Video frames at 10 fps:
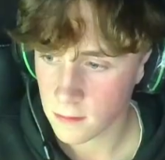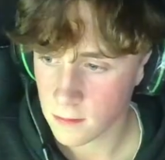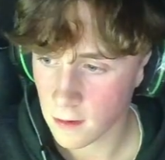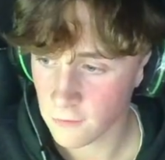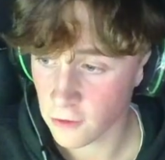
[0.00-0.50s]

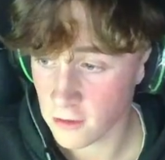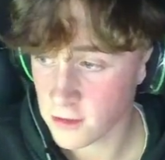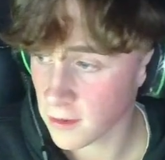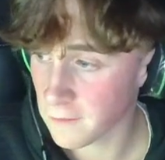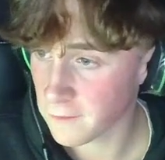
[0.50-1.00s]
I've done
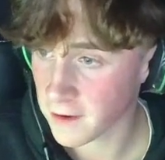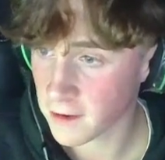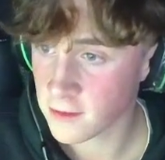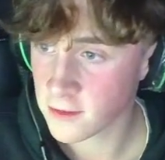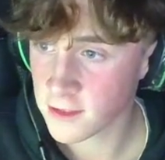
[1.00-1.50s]
something
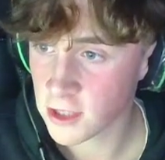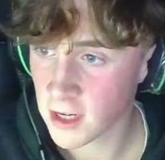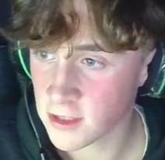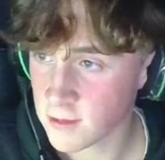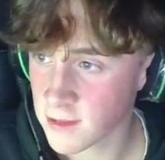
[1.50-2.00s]
using
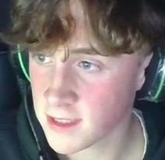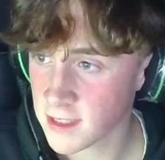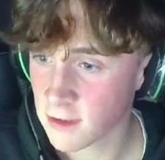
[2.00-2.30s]
ChatGPT.